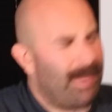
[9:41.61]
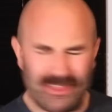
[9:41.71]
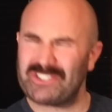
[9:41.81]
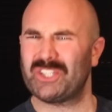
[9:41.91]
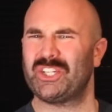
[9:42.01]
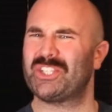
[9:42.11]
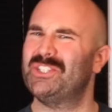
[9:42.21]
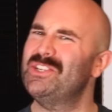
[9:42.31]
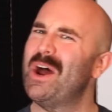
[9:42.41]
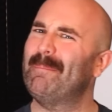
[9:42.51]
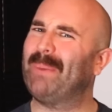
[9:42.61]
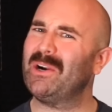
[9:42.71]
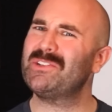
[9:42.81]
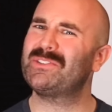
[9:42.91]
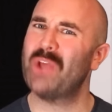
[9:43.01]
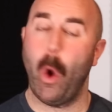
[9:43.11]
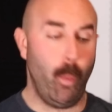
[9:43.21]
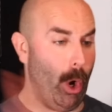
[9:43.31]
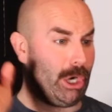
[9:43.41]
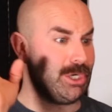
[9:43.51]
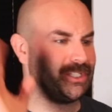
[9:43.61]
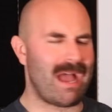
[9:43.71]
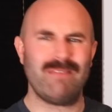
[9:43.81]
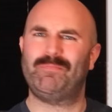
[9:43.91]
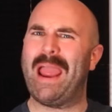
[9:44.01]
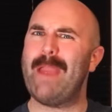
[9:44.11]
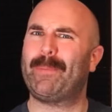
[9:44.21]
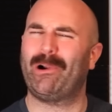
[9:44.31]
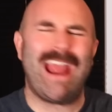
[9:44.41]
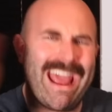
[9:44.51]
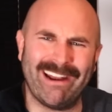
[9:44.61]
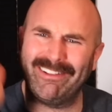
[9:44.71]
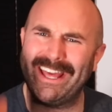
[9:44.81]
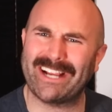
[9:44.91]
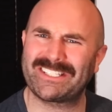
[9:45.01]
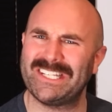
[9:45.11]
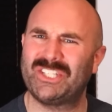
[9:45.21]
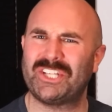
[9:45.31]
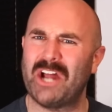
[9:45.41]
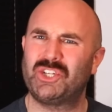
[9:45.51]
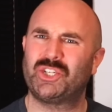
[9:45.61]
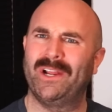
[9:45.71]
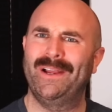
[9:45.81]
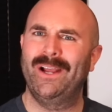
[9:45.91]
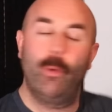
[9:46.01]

But these are just numbers, words on paper, analytics and such.